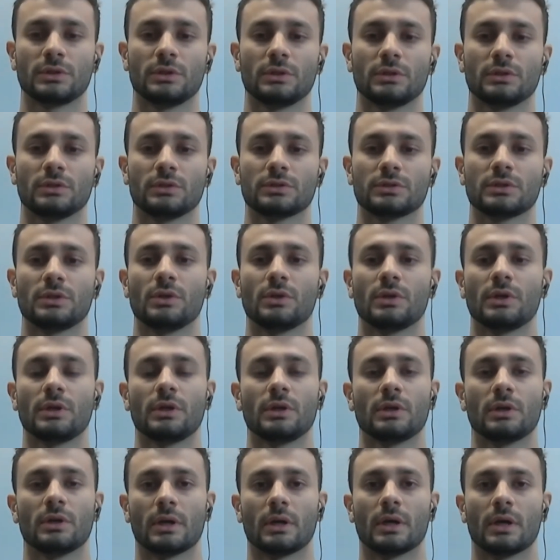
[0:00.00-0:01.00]
See you
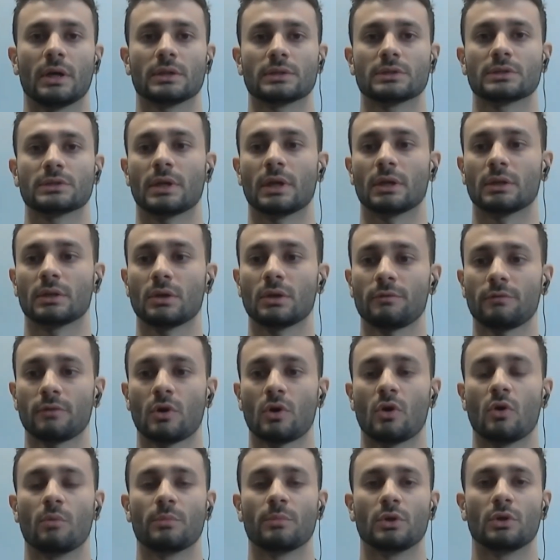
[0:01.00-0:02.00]
here at Standoff.
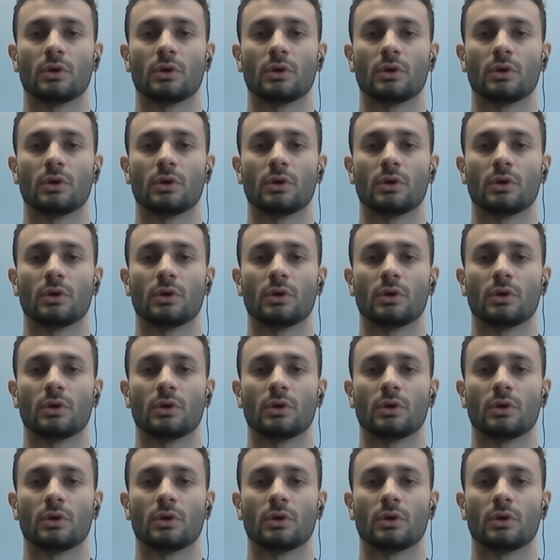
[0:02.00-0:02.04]
Hope